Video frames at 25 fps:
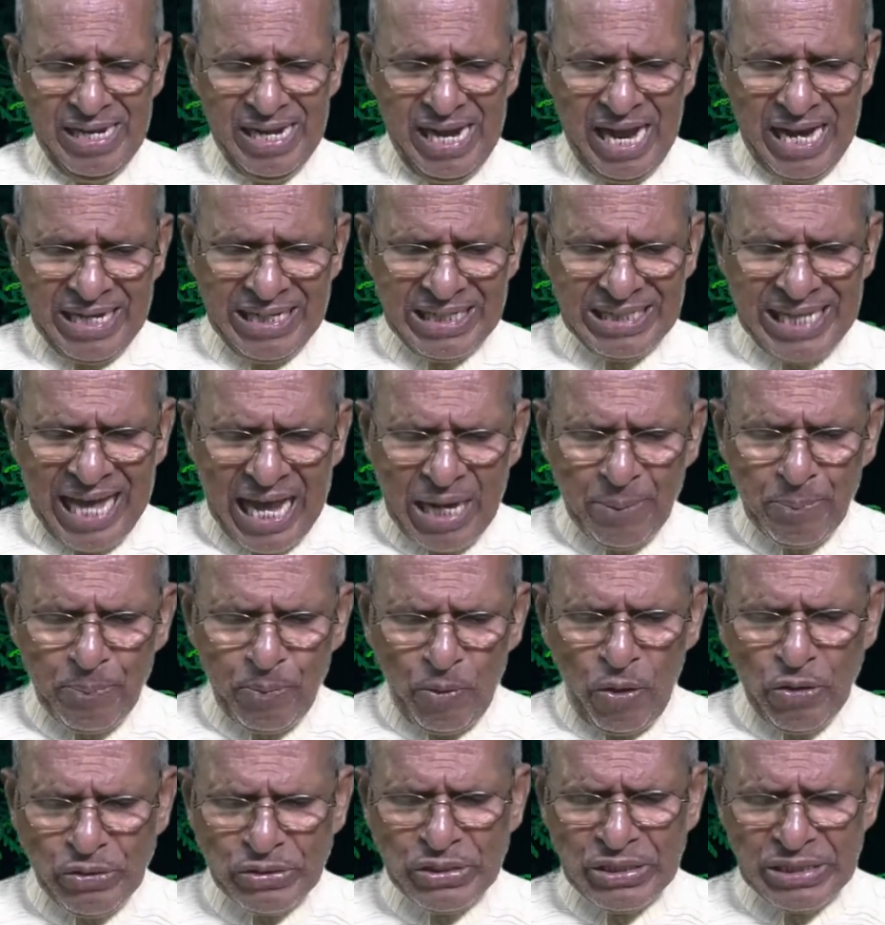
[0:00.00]
And that
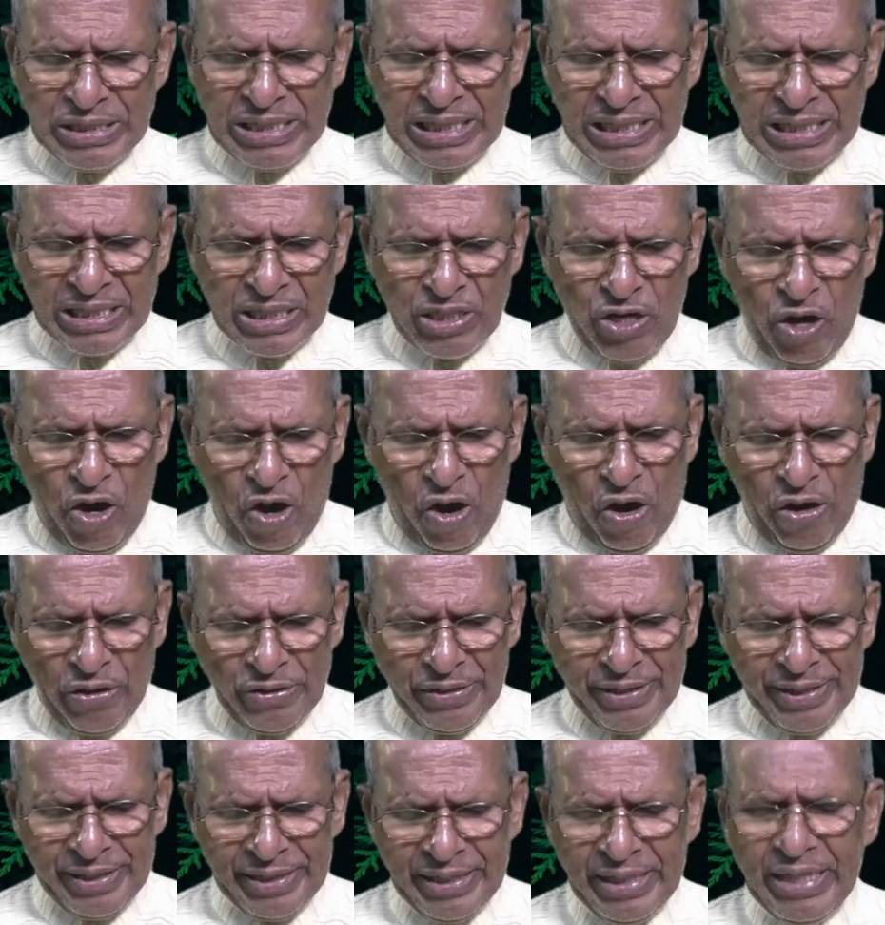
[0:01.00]
process is
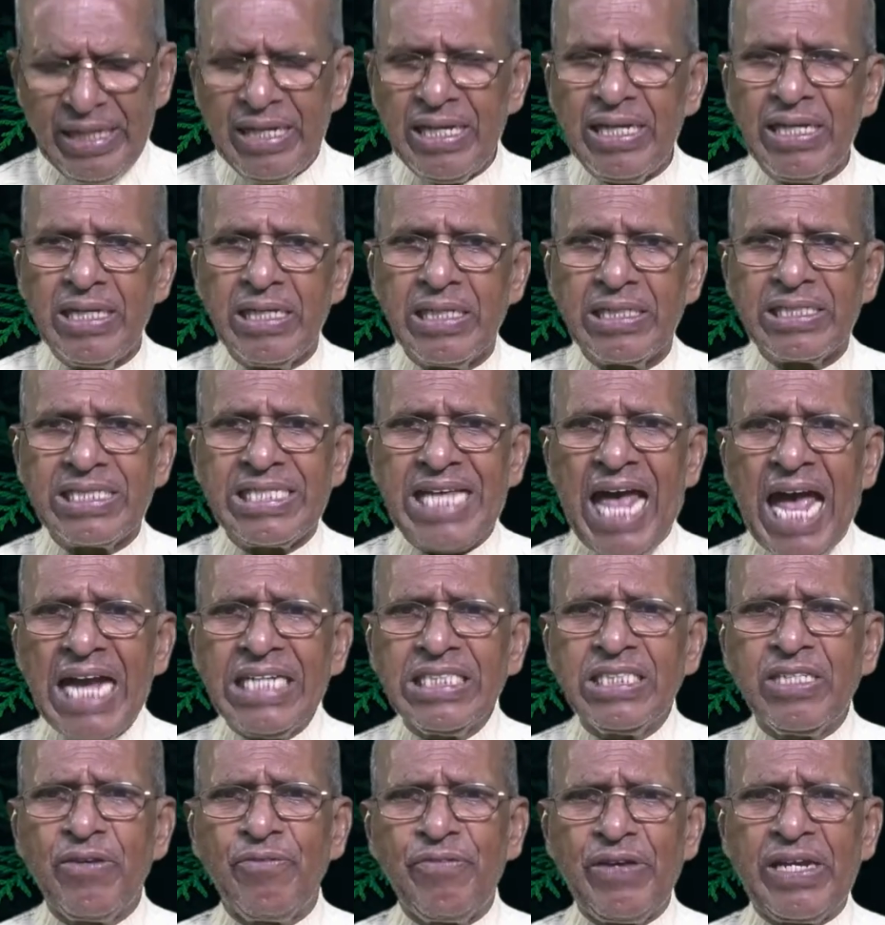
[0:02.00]
called
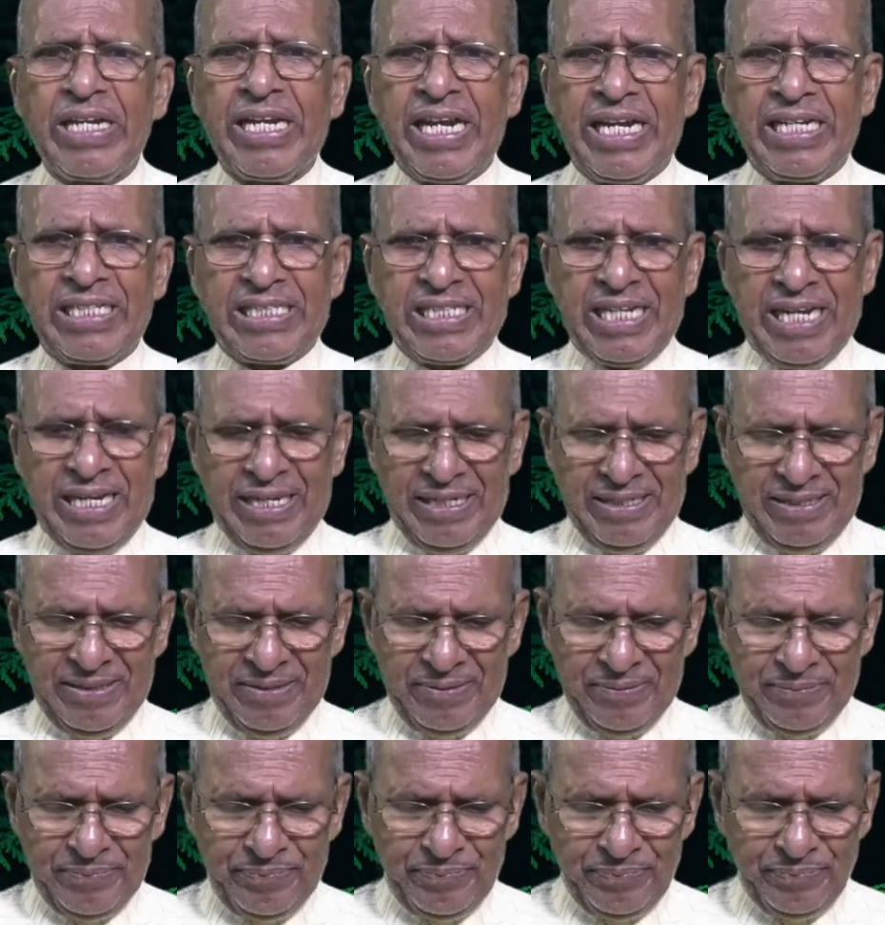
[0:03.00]
sanctification.
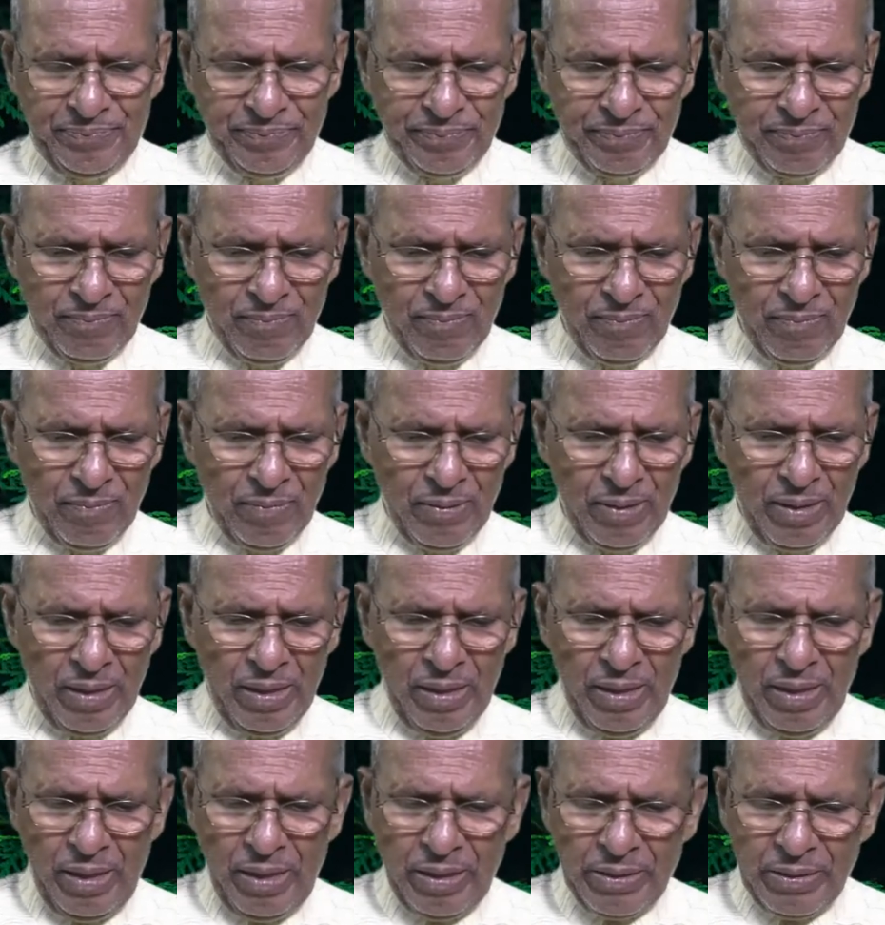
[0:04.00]

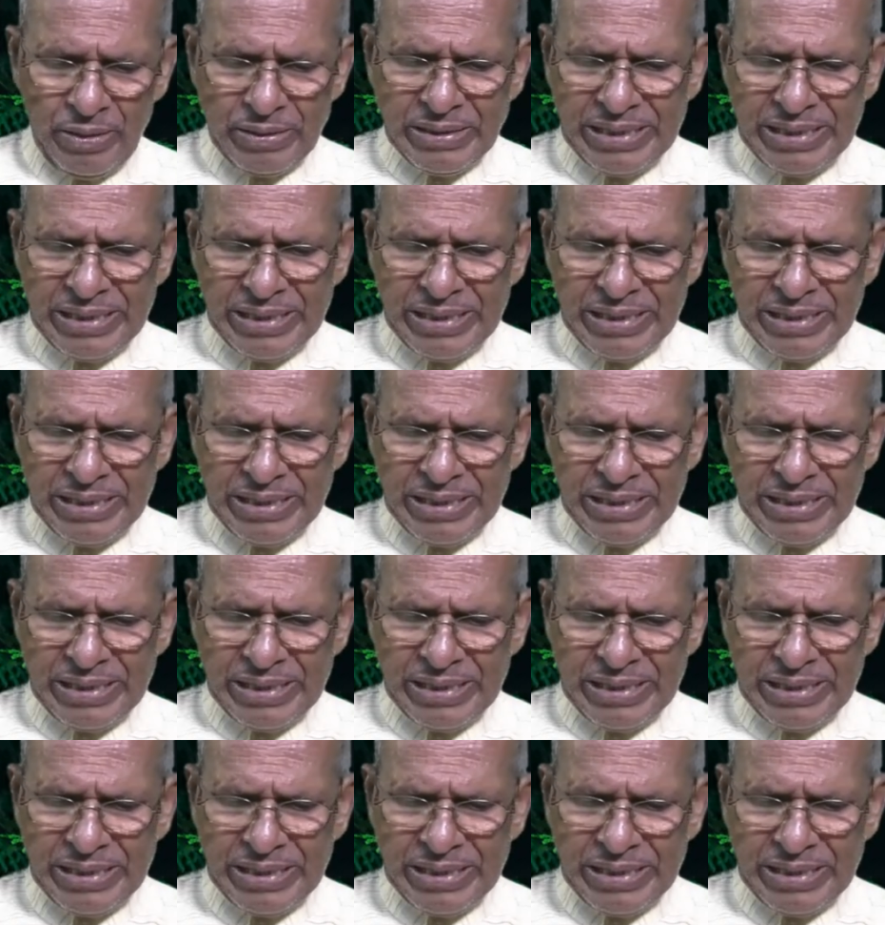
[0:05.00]
The